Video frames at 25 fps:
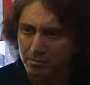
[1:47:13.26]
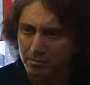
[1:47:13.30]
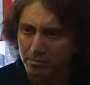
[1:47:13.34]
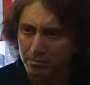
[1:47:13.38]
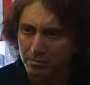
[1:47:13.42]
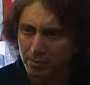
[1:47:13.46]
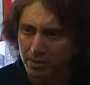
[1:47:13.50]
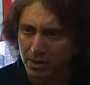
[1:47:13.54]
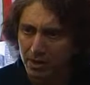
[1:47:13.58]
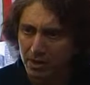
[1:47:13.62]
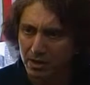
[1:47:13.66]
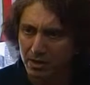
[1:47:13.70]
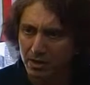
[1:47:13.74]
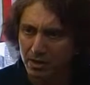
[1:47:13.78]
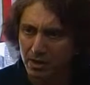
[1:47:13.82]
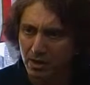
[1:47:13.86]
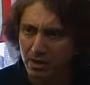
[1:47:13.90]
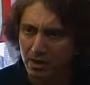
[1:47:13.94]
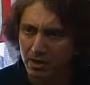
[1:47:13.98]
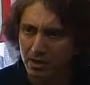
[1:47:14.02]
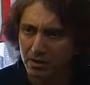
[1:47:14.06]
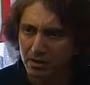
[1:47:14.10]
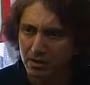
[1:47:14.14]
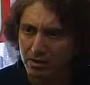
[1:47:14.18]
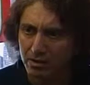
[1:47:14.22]
pagan
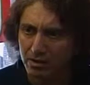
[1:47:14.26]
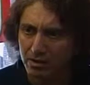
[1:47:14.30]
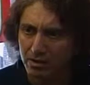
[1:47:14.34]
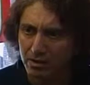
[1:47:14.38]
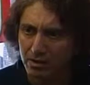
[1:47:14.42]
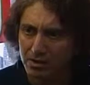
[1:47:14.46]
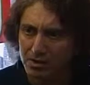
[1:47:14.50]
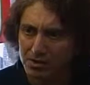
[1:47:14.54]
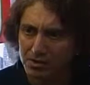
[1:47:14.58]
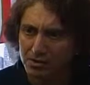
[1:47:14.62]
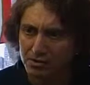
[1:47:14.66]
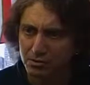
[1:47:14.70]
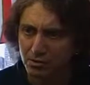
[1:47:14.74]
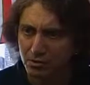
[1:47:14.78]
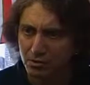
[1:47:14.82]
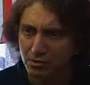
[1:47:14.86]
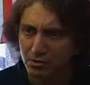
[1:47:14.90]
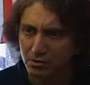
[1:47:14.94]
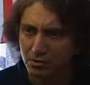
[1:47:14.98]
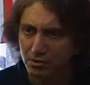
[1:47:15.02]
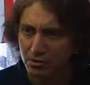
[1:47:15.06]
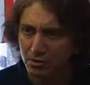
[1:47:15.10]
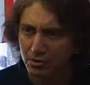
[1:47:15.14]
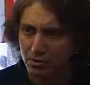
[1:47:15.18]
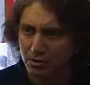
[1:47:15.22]
uh, Easter
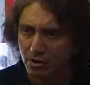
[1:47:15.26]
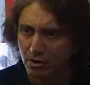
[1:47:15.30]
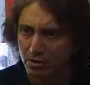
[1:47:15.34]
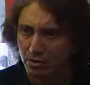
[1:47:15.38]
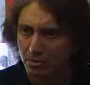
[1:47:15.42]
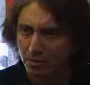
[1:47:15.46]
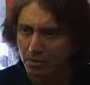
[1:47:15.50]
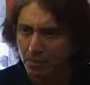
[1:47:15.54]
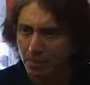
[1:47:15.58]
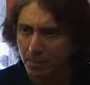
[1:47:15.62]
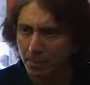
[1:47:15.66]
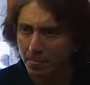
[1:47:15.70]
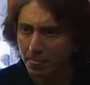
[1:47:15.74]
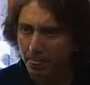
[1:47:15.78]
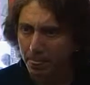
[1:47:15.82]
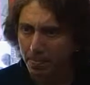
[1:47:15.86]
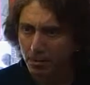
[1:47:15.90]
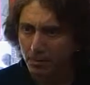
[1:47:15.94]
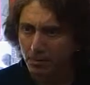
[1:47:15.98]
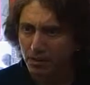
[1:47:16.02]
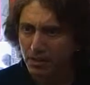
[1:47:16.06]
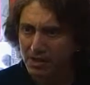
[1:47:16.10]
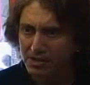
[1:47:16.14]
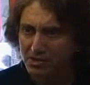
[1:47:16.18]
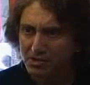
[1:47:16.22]
or no? Or
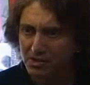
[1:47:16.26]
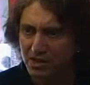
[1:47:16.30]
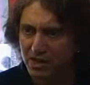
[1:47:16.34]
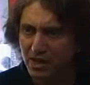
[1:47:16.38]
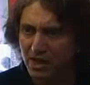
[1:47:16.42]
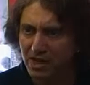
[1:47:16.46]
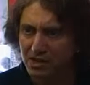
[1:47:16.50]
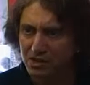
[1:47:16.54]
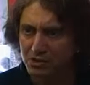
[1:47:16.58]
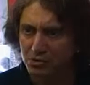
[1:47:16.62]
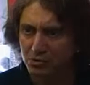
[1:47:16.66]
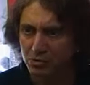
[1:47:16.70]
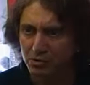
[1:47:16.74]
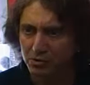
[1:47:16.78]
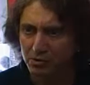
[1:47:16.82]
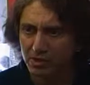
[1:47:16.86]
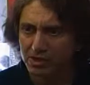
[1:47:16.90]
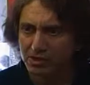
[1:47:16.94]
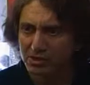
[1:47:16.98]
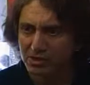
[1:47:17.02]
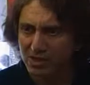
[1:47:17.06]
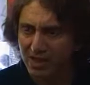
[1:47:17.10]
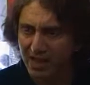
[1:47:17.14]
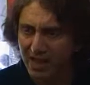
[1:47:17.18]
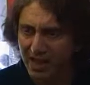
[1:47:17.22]
that's an actual. That's
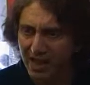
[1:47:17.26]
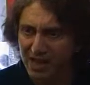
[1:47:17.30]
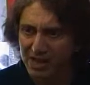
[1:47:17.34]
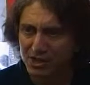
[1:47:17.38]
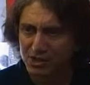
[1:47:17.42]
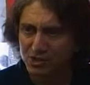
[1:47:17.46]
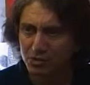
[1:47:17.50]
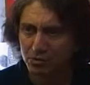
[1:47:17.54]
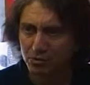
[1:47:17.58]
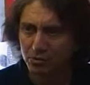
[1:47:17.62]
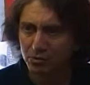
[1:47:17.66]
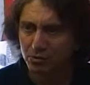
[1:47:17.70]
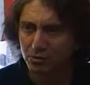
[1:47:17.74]
an actual.